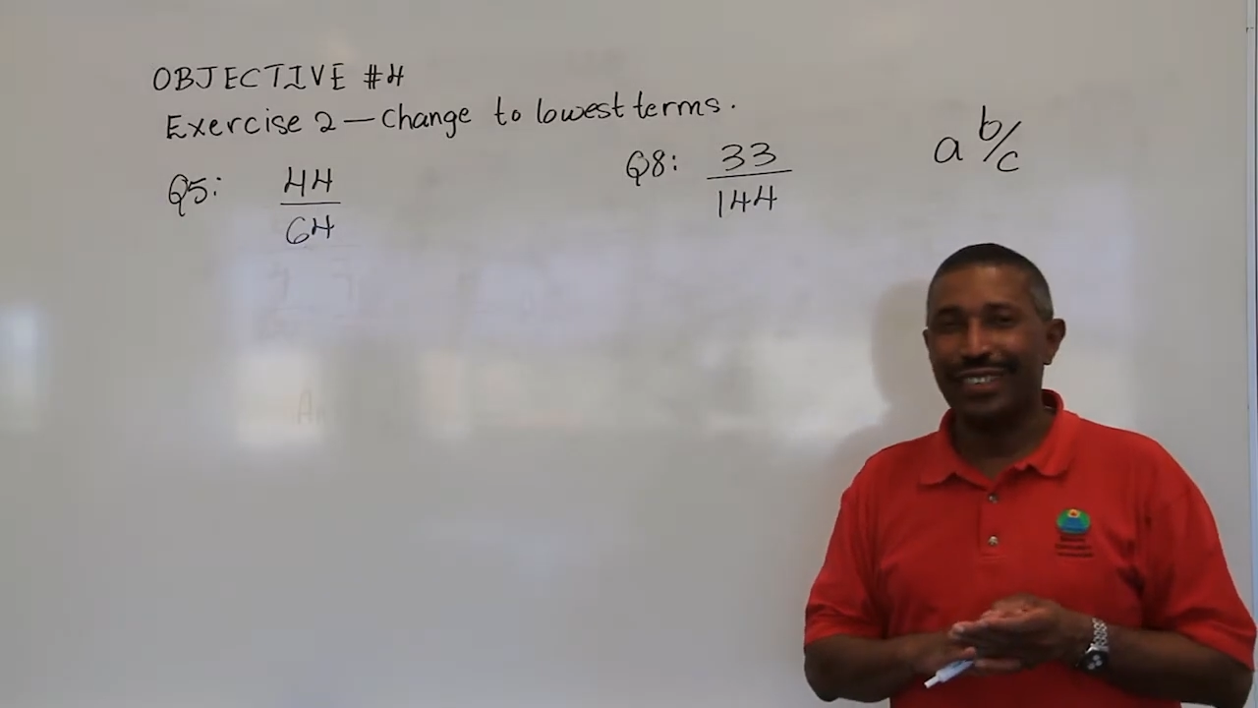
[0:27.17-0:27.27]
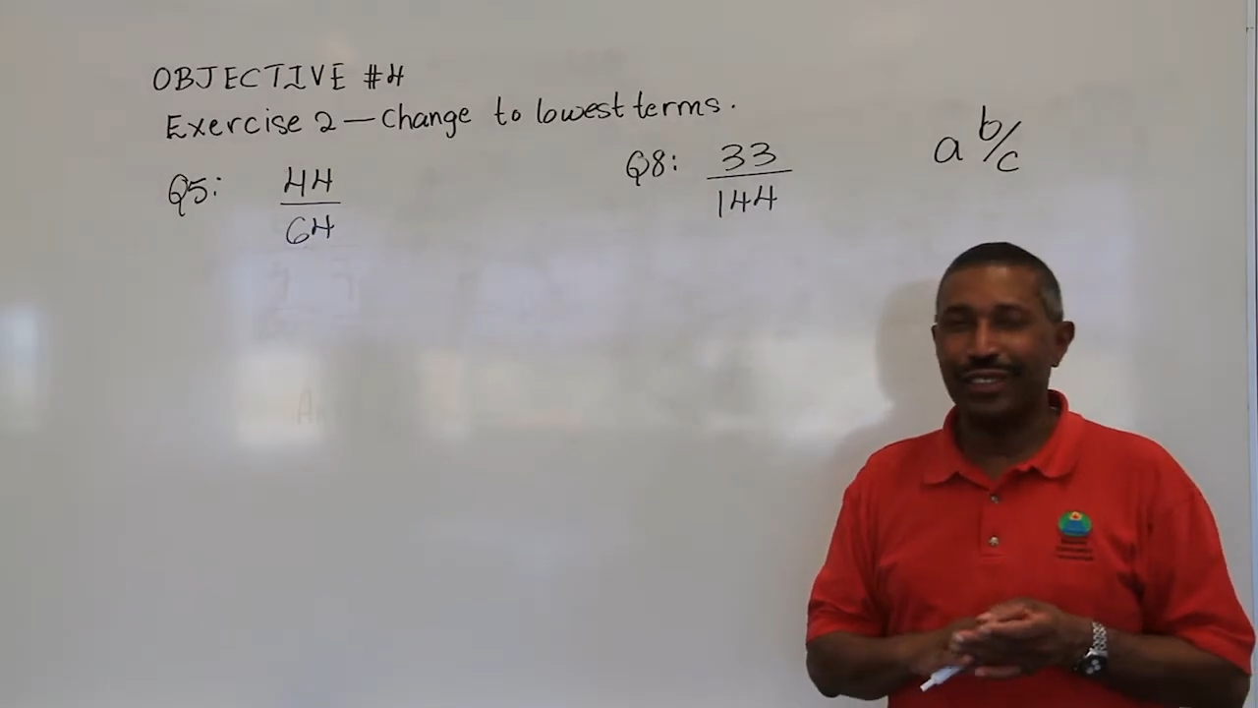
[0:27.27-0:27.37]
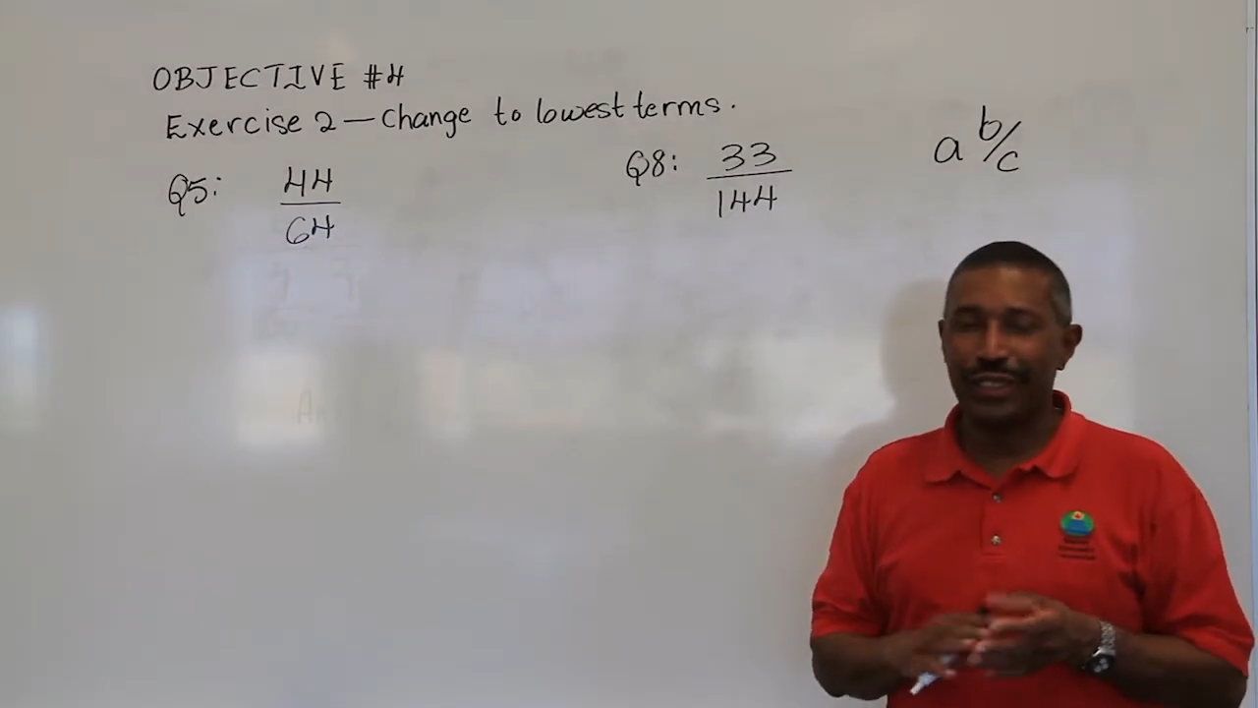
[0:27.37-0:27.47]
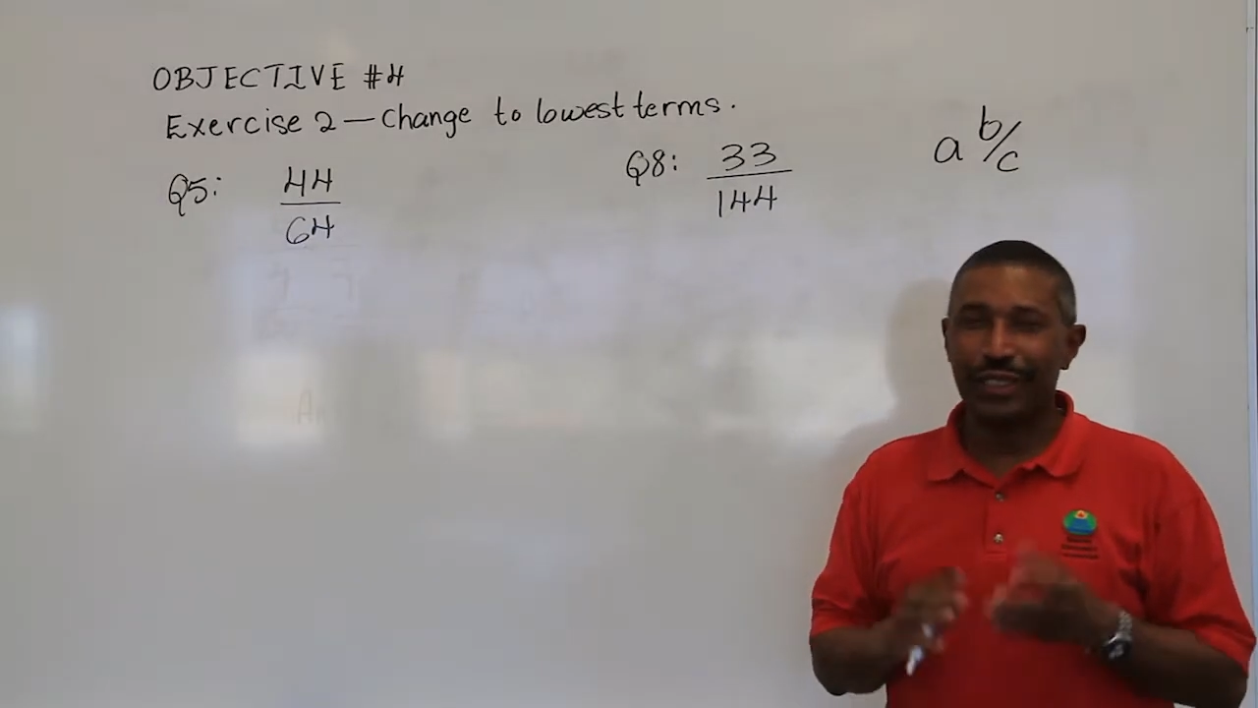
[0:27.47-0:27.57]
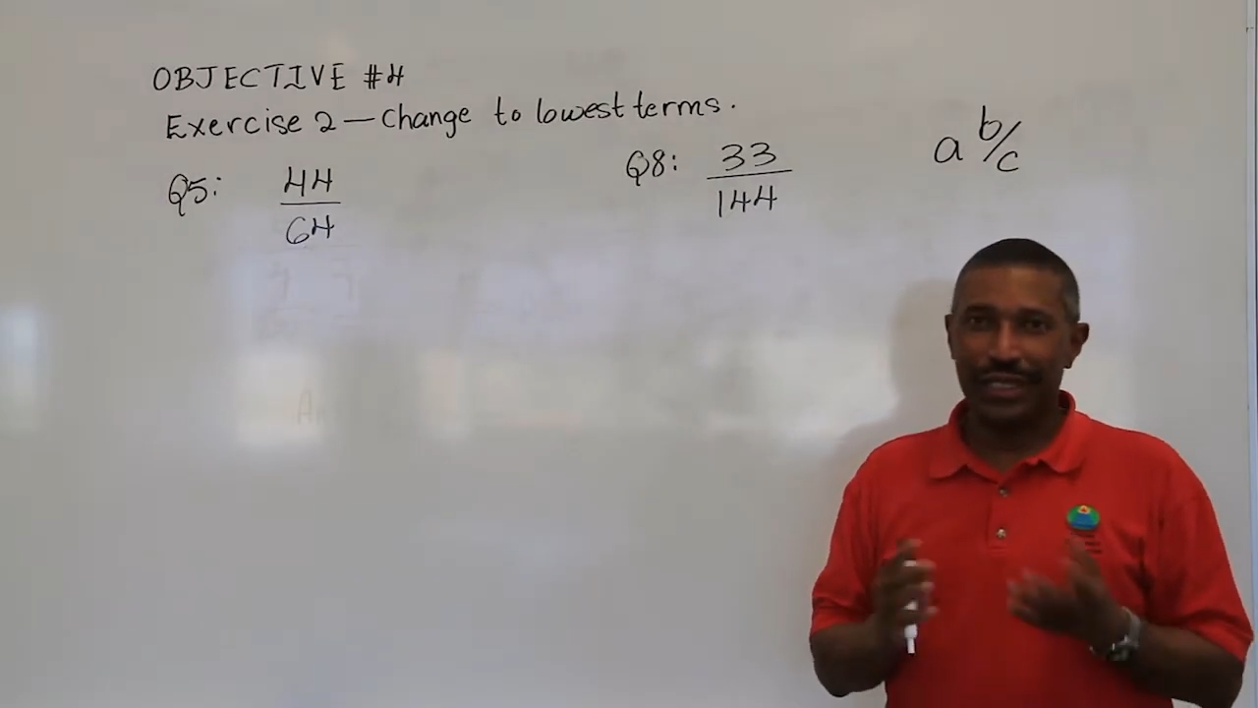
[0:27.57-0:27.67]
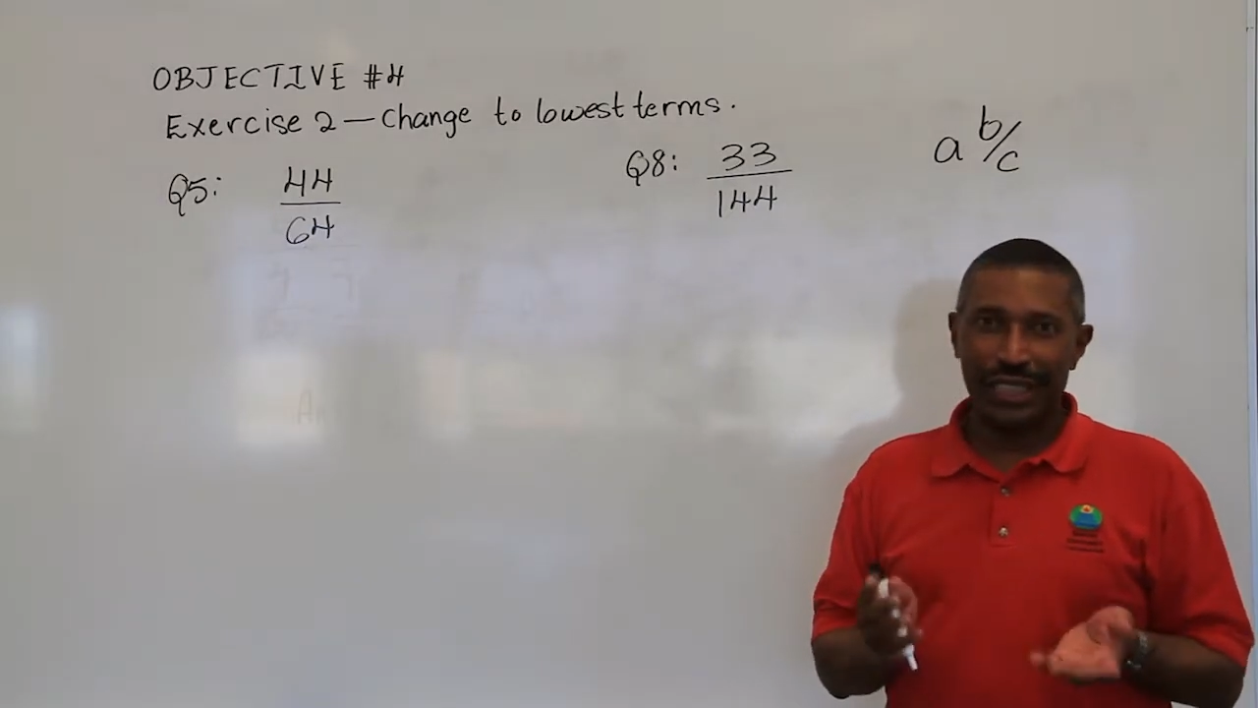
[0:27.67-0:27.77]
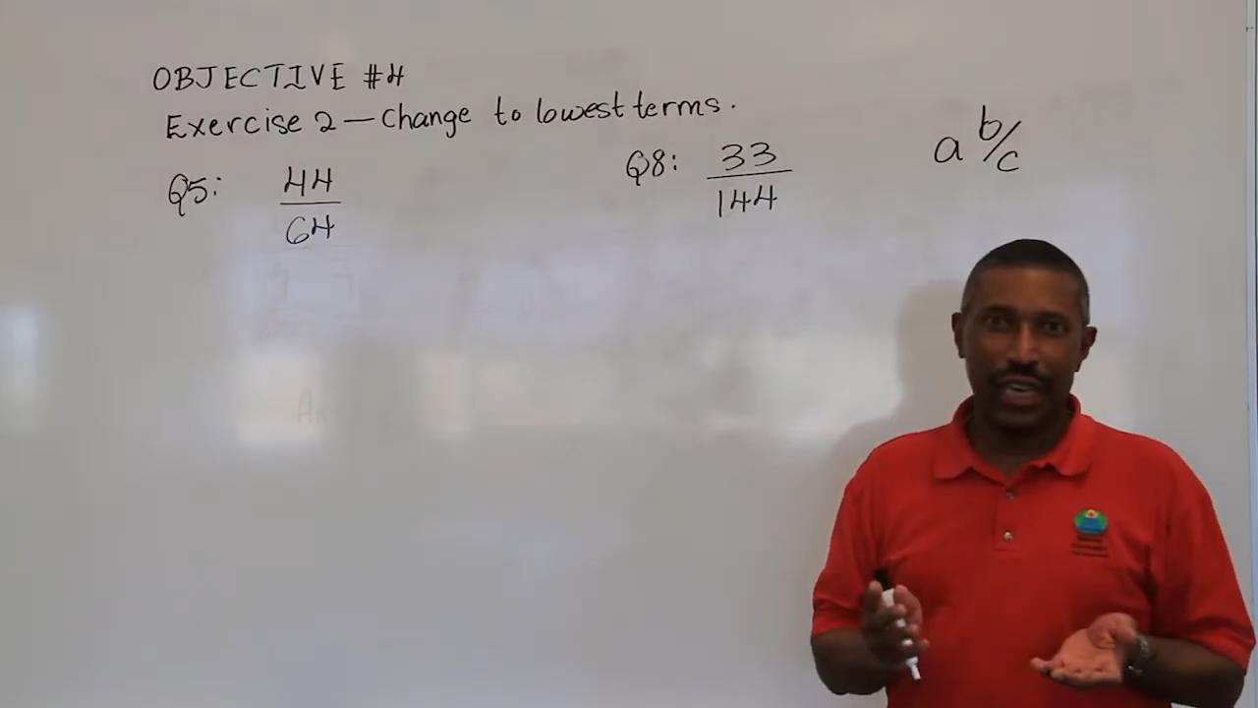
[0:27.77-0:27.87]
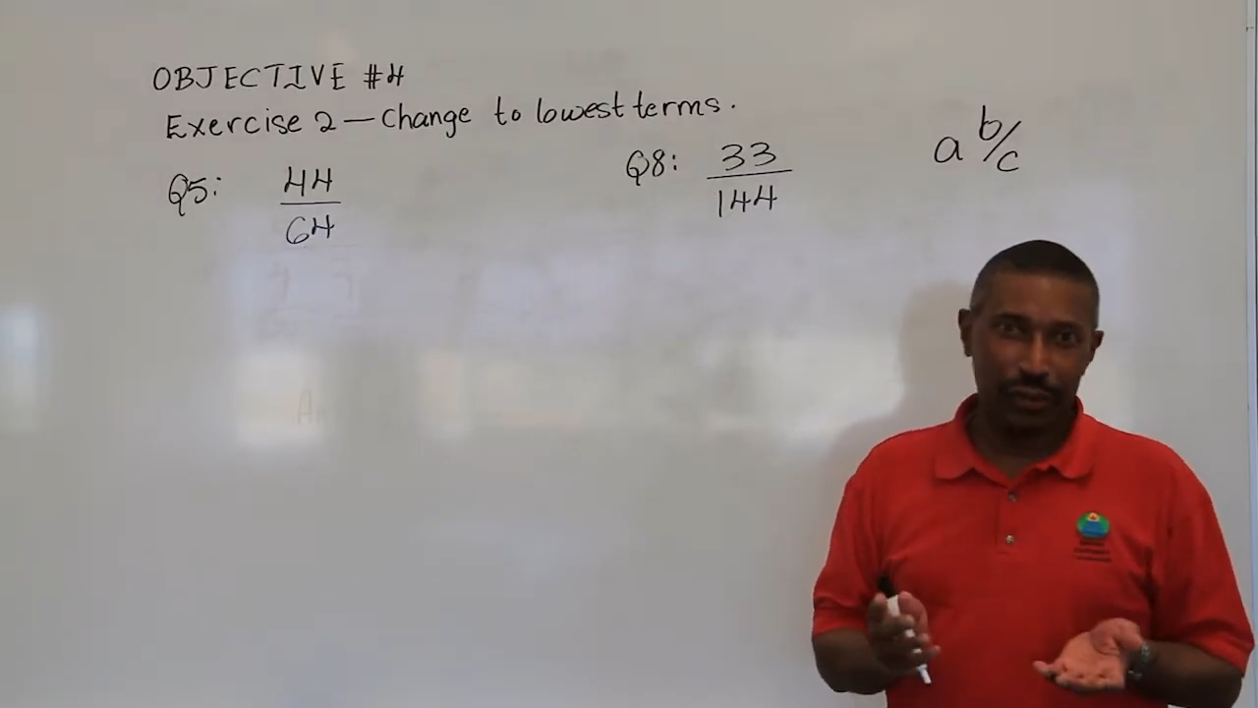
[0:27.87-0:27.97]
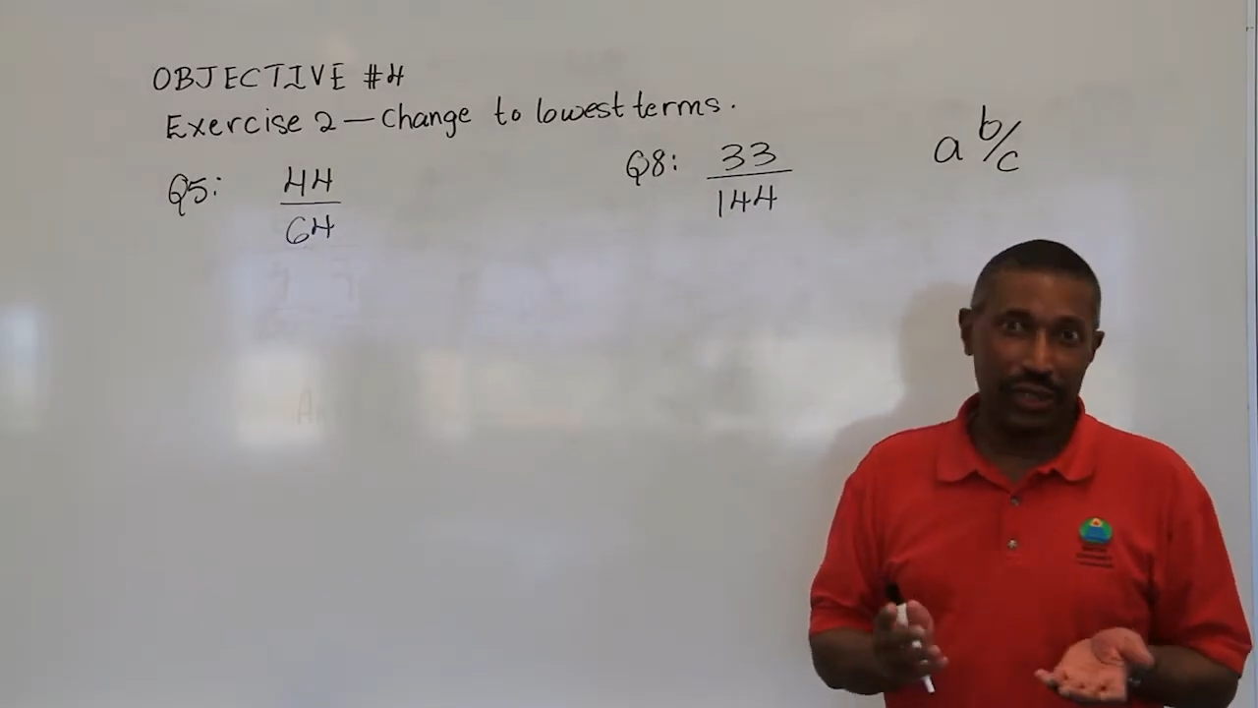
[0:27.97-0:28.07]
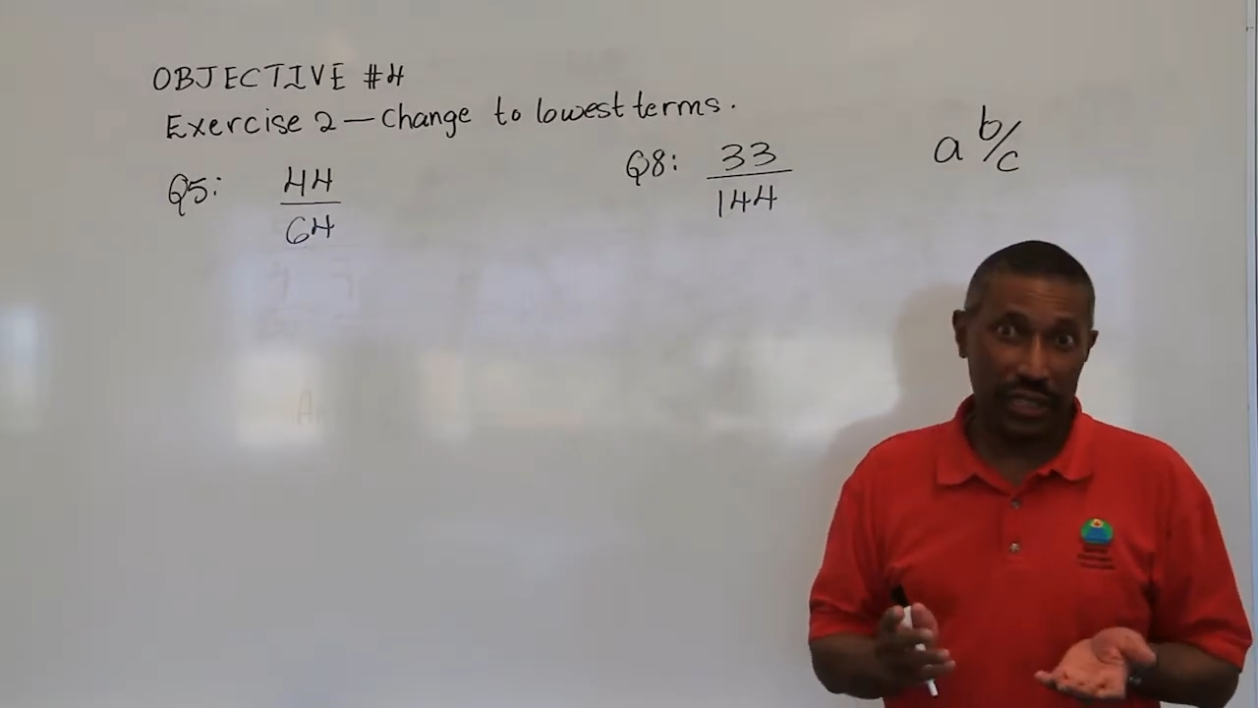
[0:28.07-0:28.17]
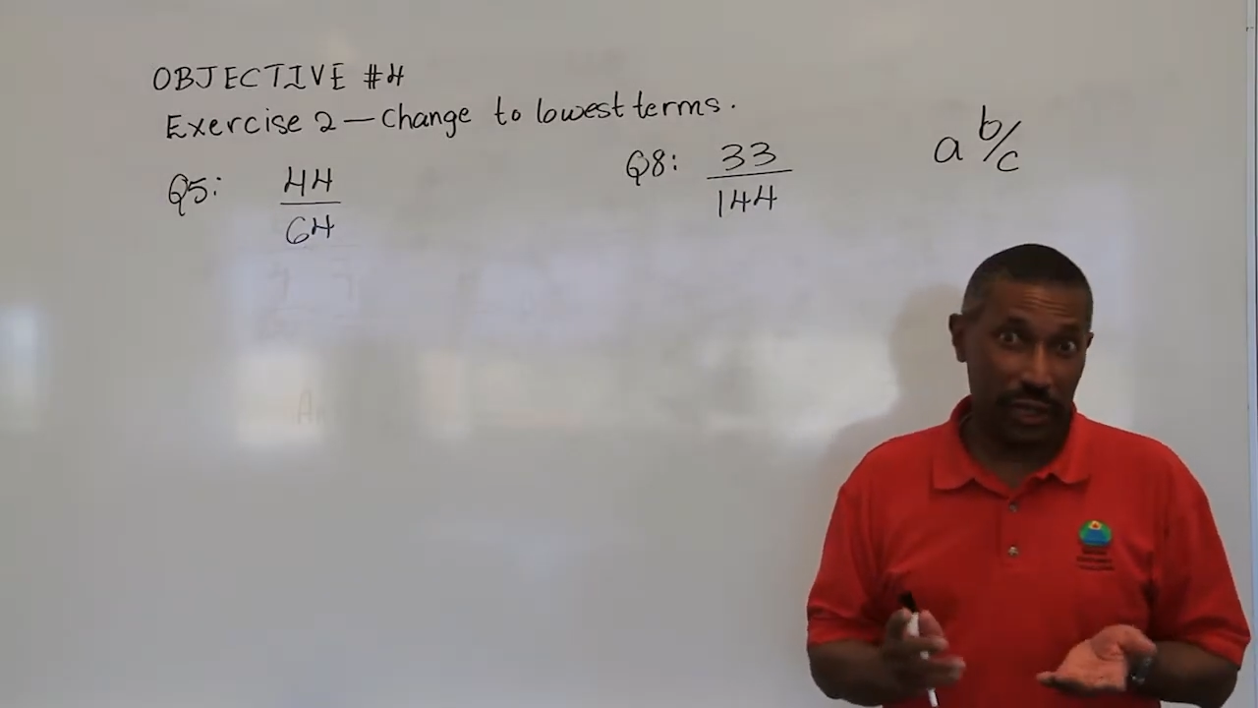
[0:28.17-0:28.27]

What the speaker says: if you know your times